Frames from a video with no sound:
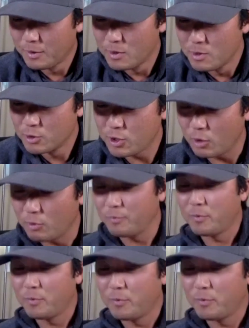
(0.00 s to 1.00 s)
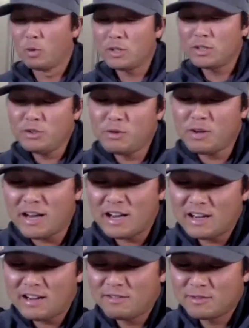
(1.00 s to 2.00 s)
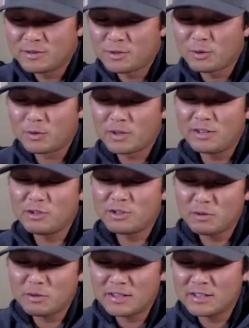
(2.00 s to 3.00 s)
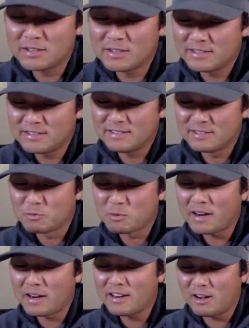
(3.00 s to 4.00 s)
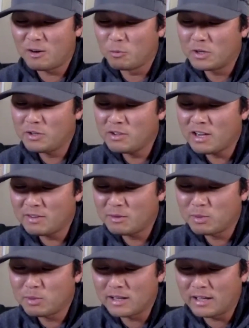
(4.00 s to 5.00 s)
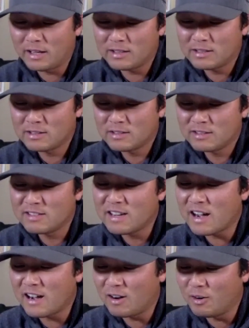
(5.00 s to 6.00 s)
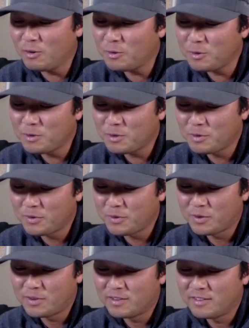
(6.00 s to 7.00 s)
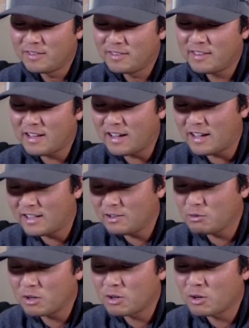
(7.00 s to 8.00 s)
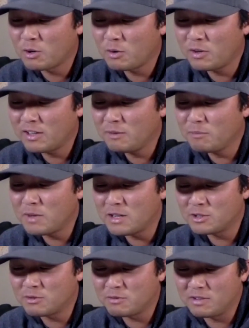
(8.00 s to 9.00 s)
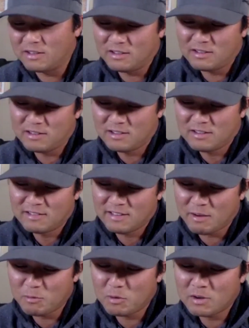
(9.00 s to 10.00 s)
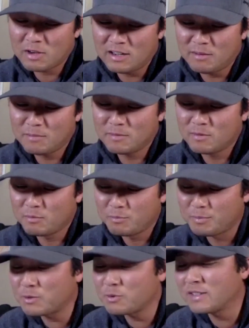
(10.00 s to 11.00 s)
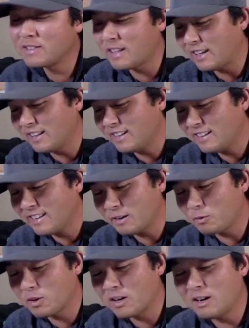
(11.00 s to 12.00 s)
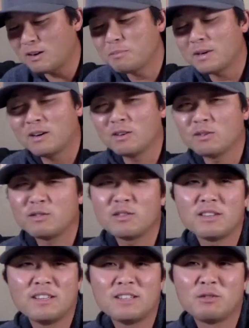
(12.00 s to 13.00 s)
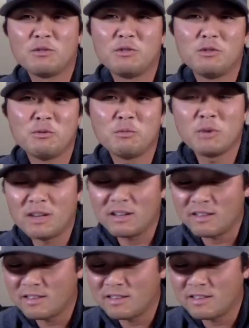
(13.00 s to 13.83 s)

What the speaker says: So What do you have? So can you share with us right now, what do you have in place now that you are currently measuring that will measuring daily that will compound into you winning the